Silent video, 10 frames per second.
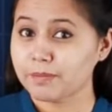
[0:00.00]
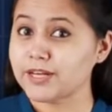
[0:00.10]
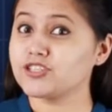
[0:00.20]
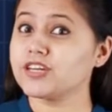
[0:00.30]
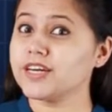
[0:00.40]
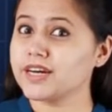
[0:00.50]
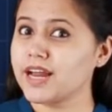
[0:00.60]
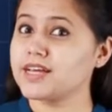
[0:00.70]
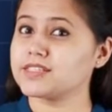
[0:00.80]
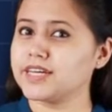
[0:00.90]
imaginary
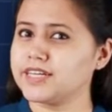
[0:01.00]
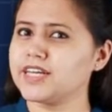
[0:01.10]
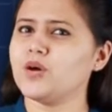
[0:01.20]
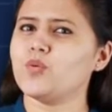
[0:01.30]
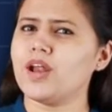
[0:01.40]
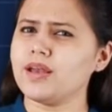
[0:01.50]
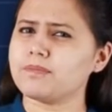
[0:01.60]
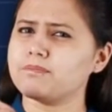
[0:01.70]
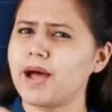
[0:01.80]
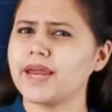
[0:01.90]
class interval
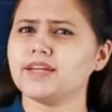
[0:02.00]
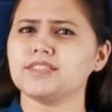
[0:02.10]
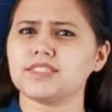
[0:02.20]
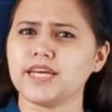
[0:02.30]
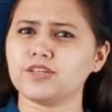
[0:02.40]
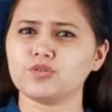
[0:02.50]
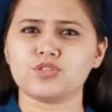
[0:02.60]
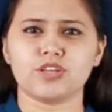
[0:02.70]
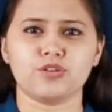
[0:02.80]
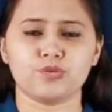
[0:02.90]
-10 to
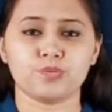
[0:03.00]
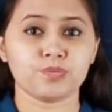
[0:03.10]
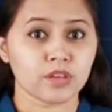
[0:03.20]
0,